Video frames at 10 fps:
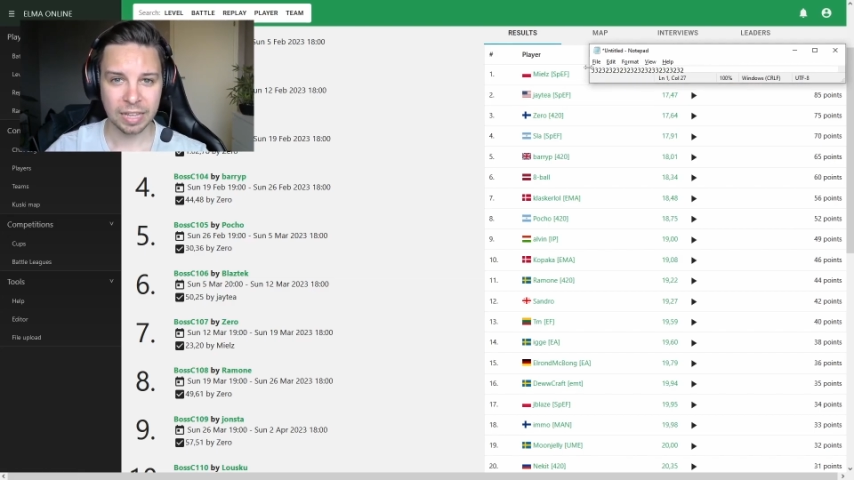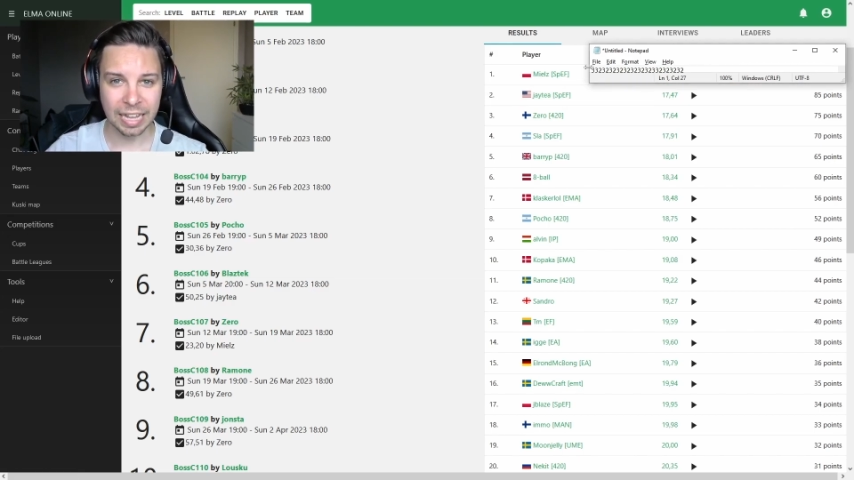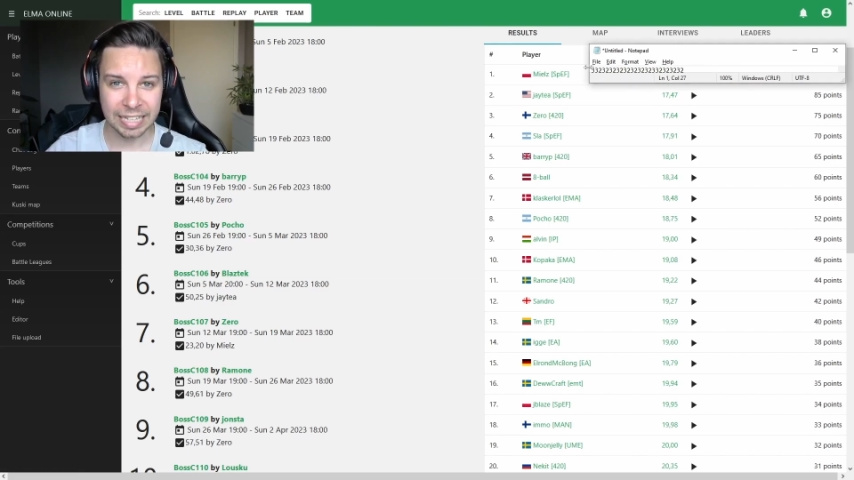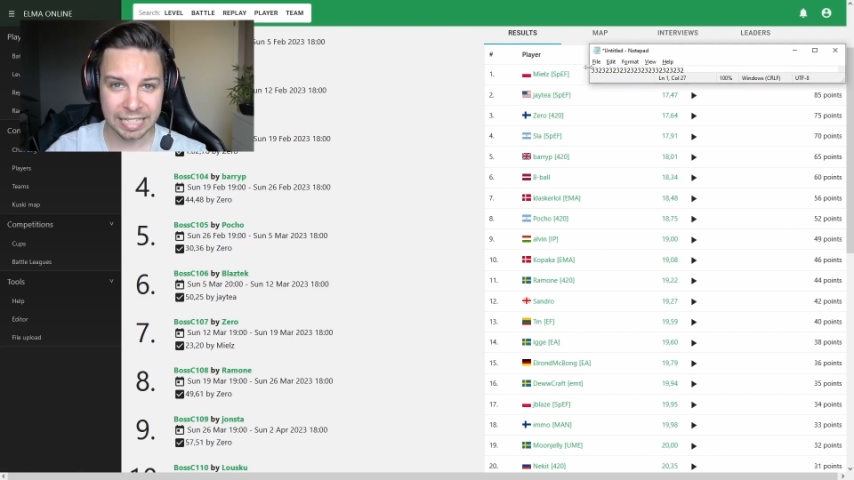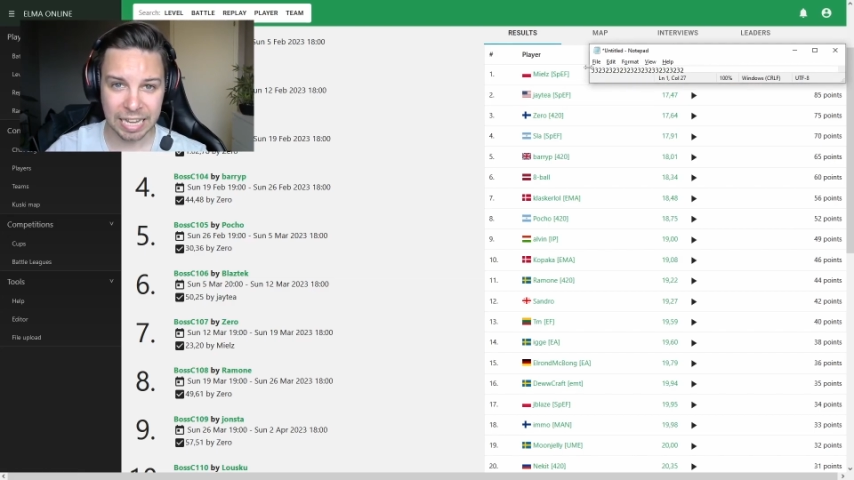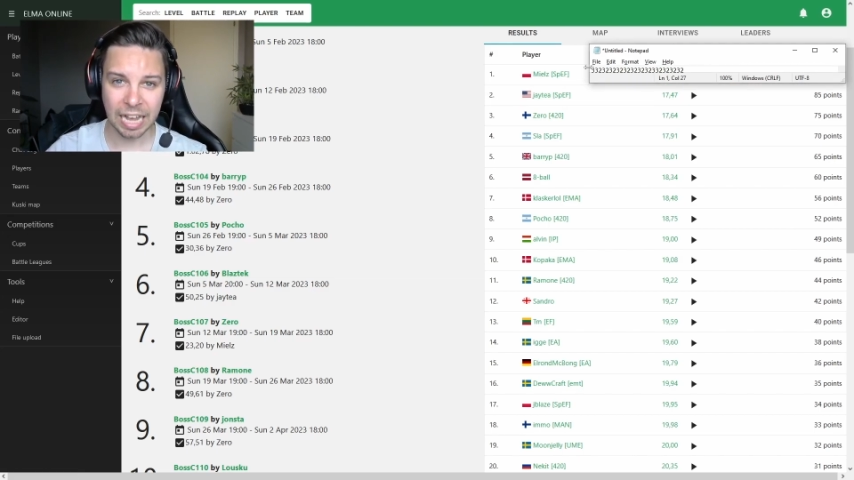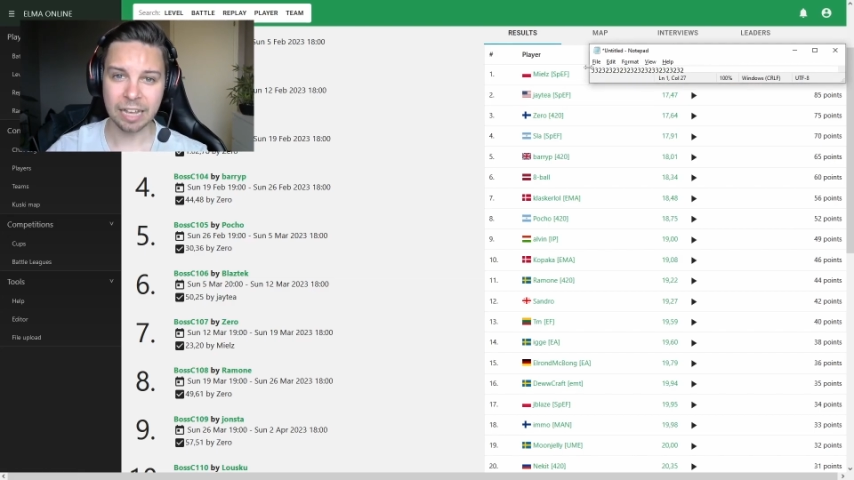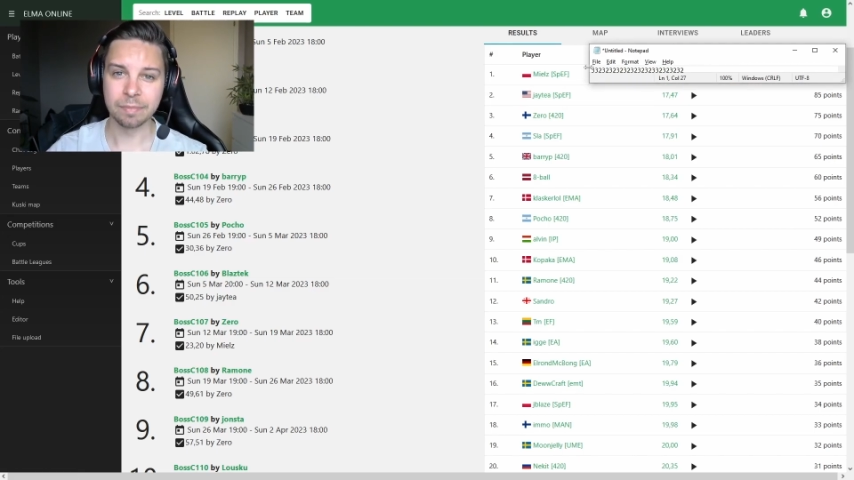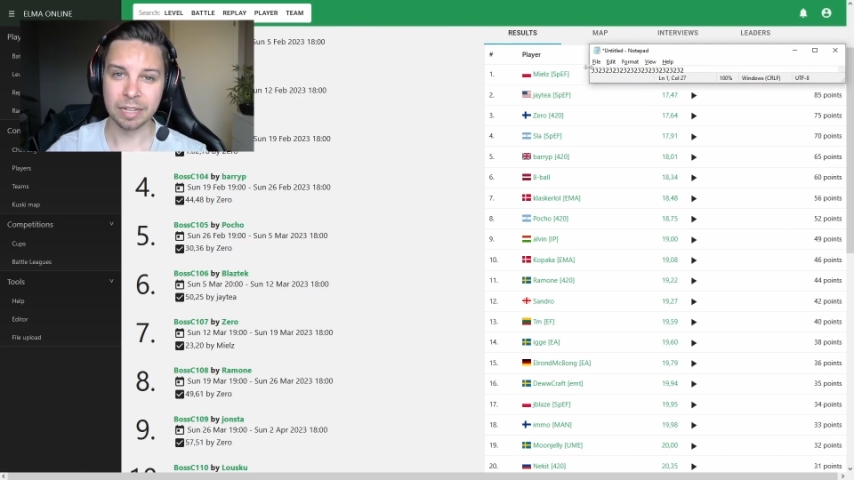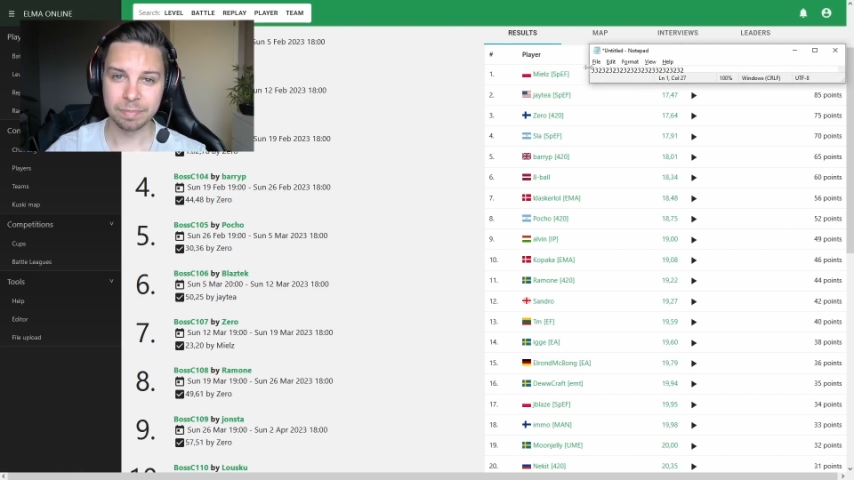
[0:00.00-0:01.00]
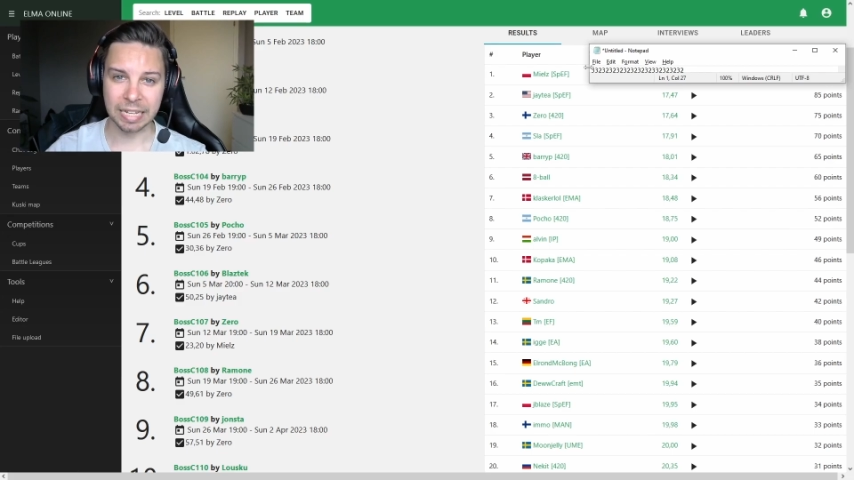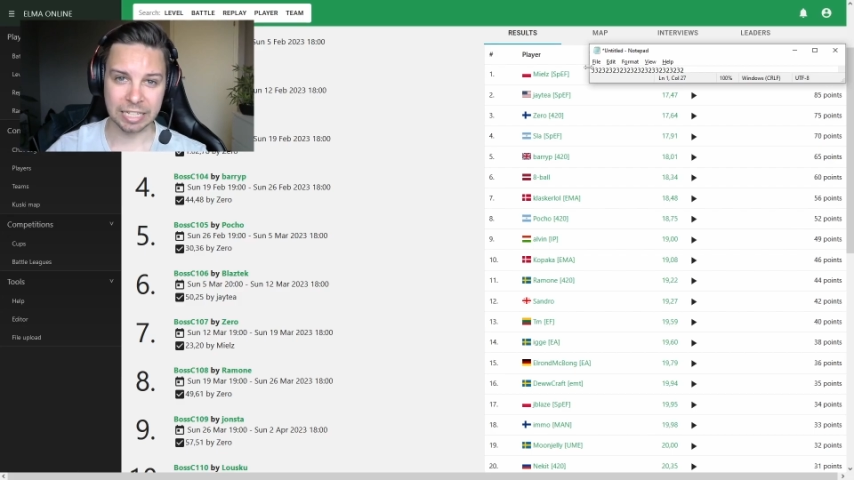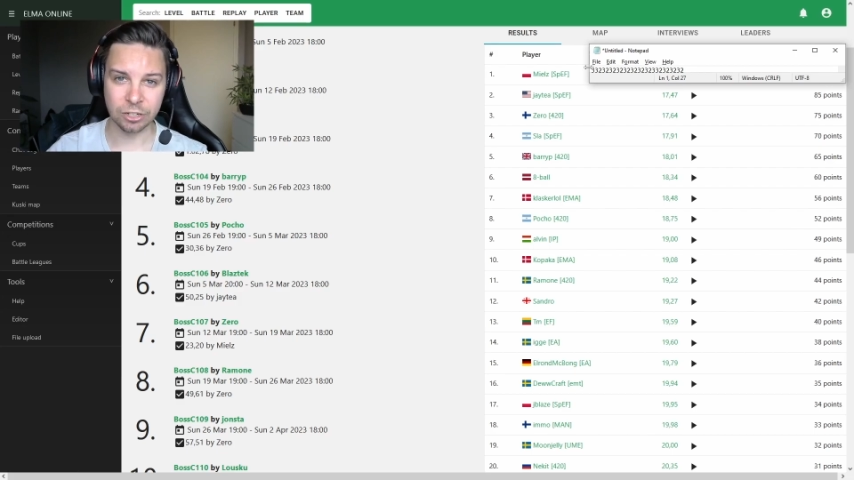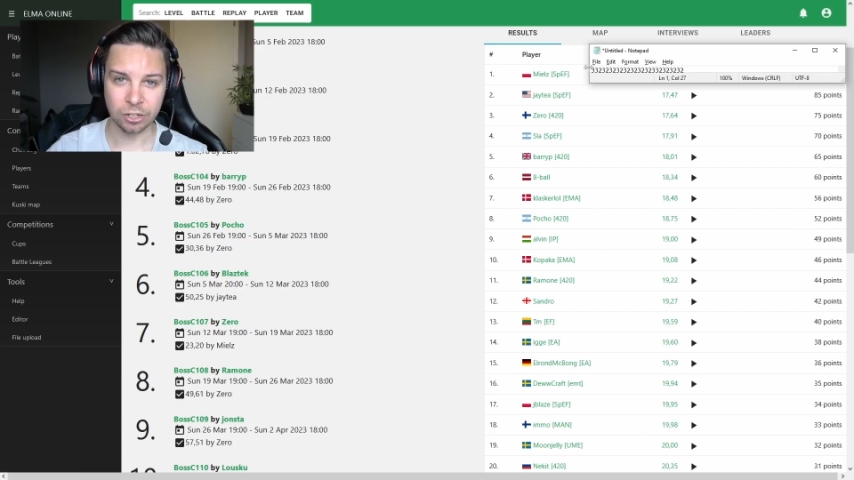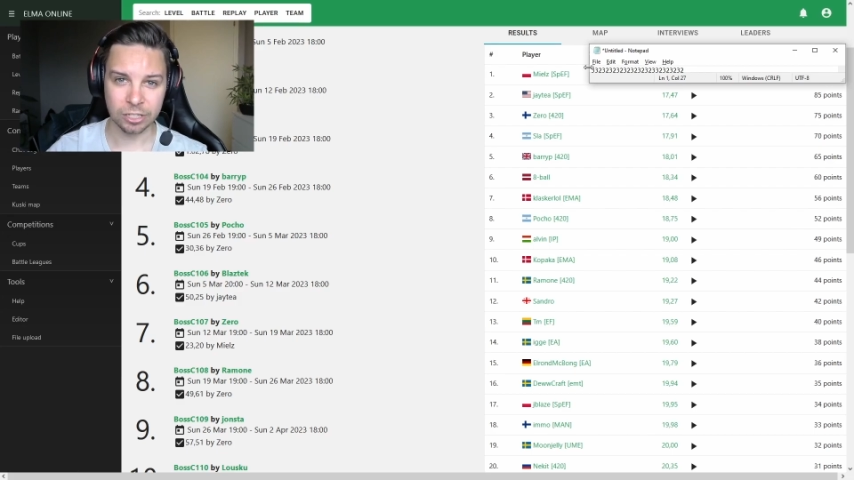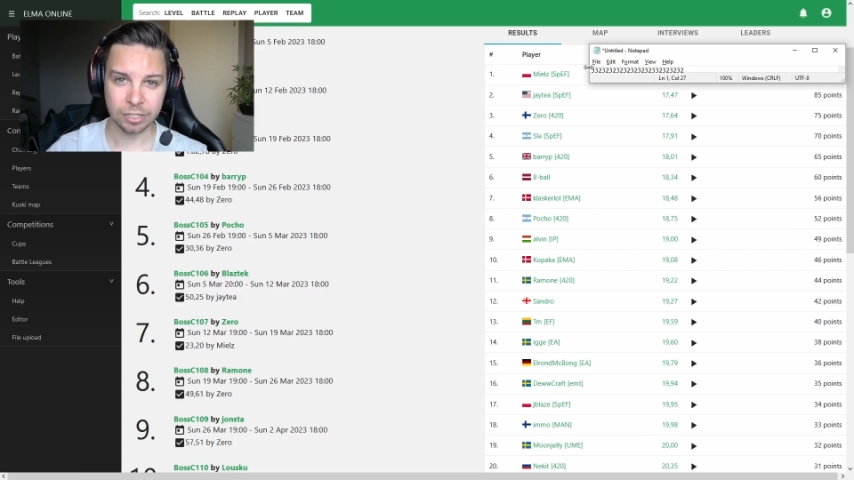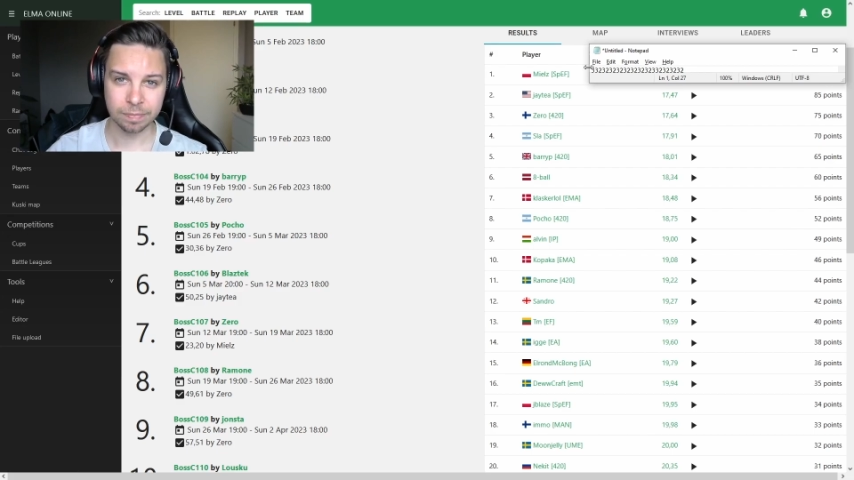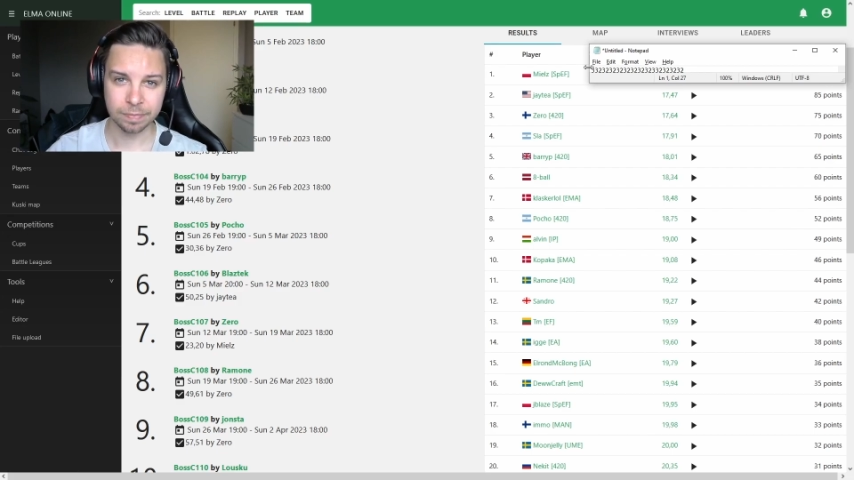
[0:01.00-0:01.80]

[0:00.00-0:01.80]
And the time that Miels got,